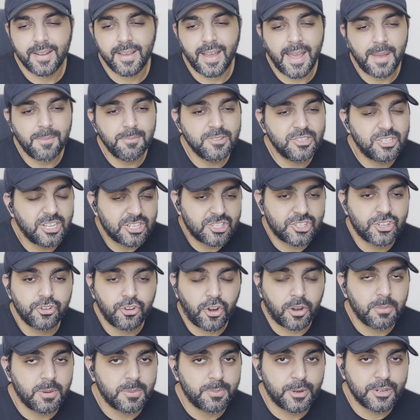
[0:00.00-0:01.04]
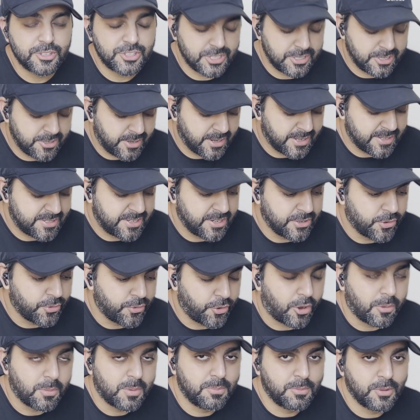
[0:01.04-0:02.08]
I'm just a normal person listening to
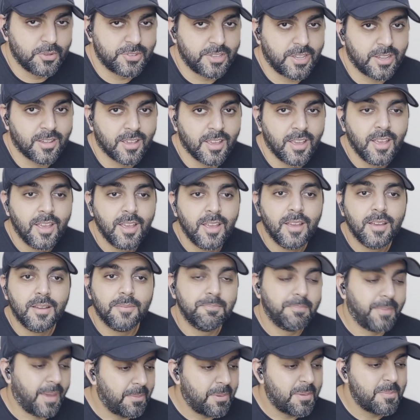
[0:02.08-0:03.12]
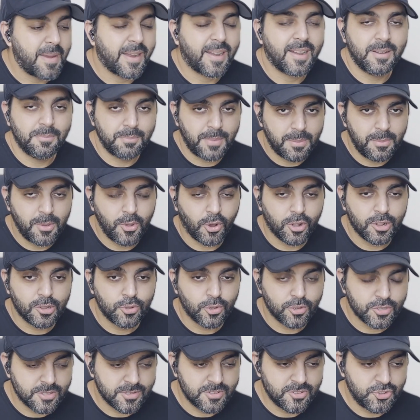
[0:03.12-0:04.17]
normal music, maybe metal, maybe all
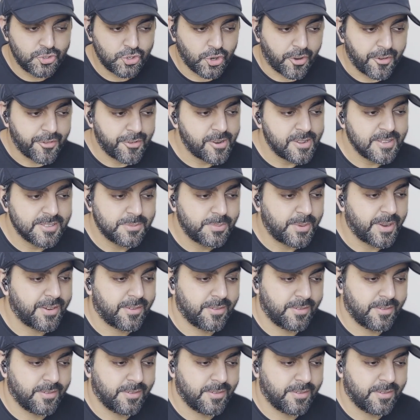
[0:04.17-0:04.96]
those genres, but